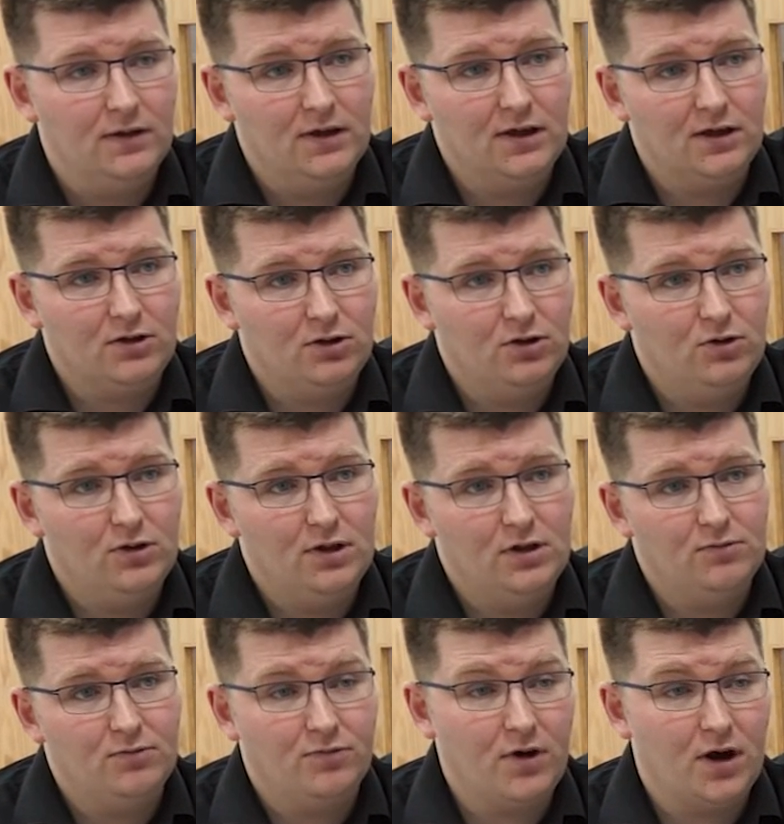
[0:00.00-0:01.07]
including
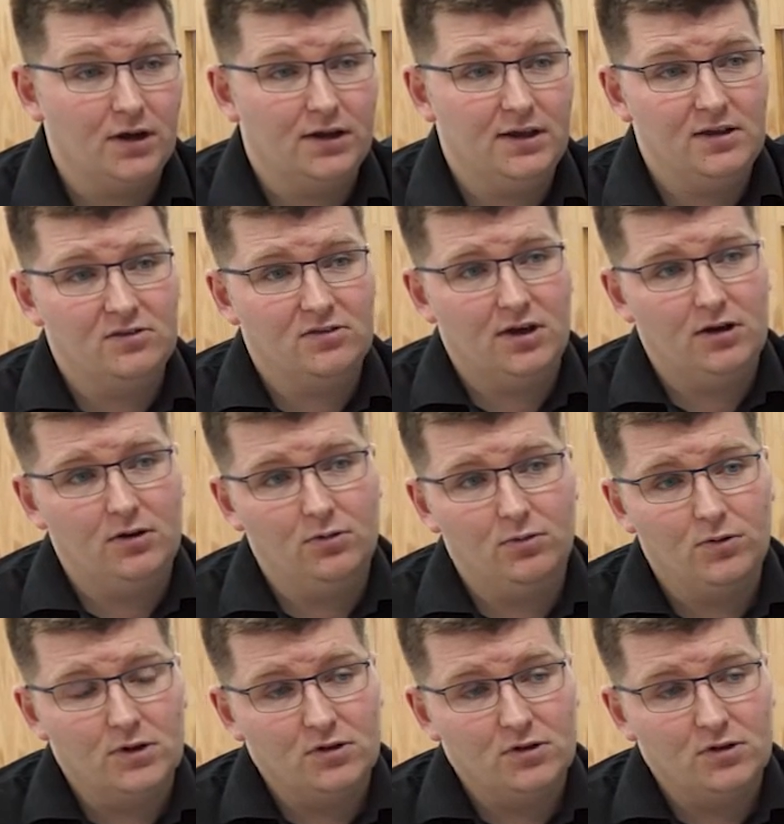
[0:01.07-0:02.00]
fine detail,